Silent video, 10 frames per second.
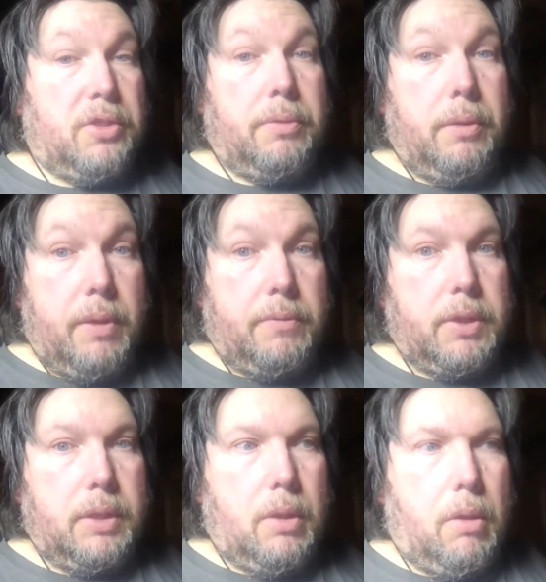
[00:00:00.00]
If you've never
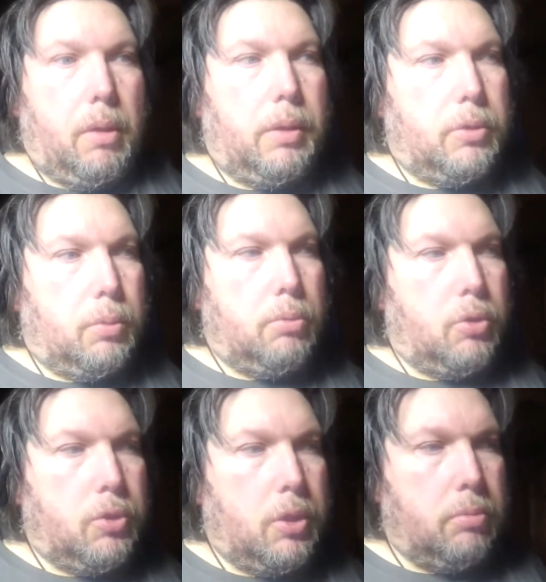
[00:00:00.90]
seen the Highlands, we'll
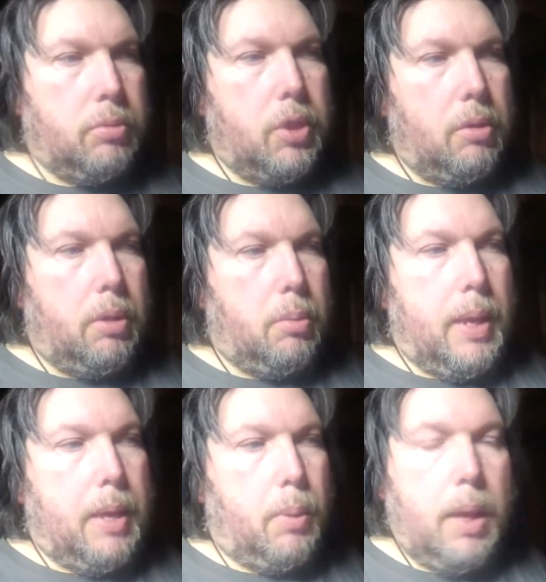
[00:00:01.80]
just show you
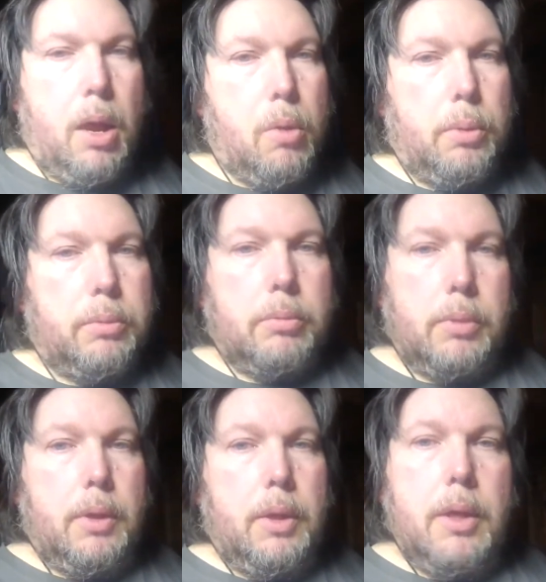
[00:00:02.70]
where we go and
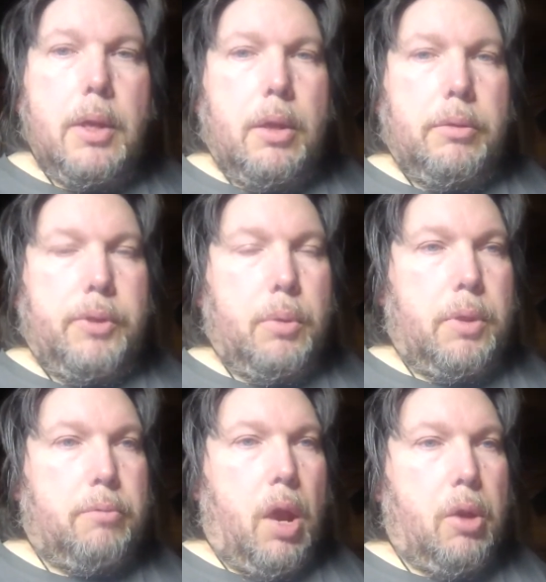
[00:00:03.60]
a few of
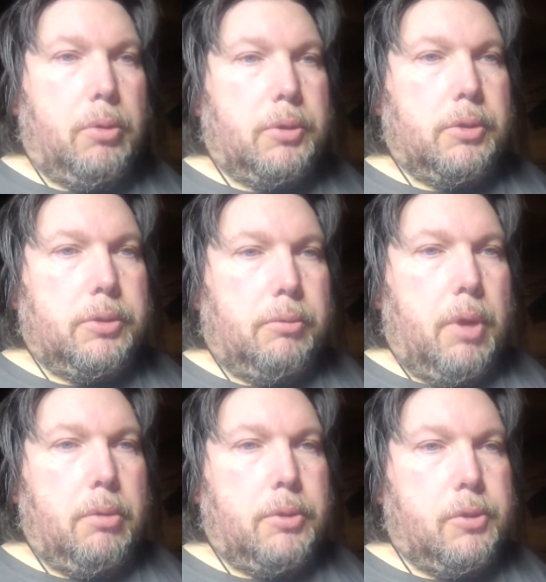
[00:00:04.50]
the roads, because the
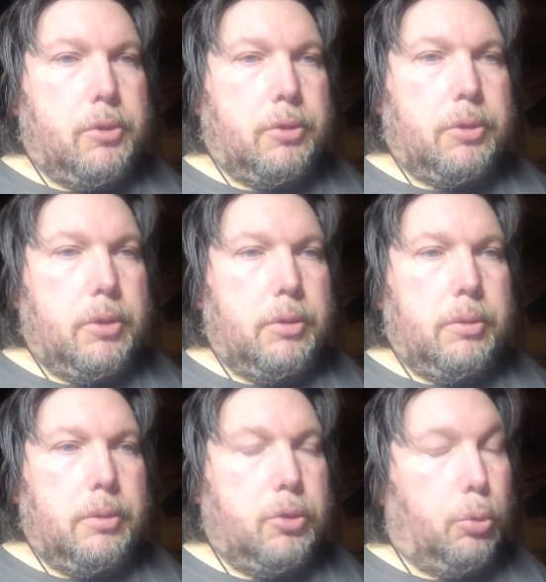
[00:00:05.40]
roads are just
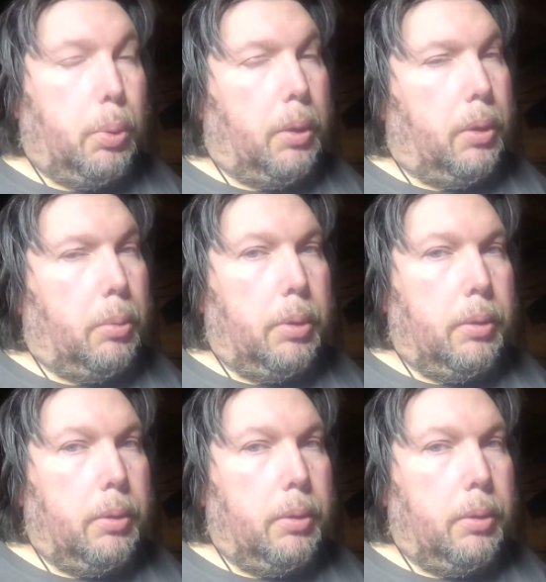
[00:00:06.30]
superb.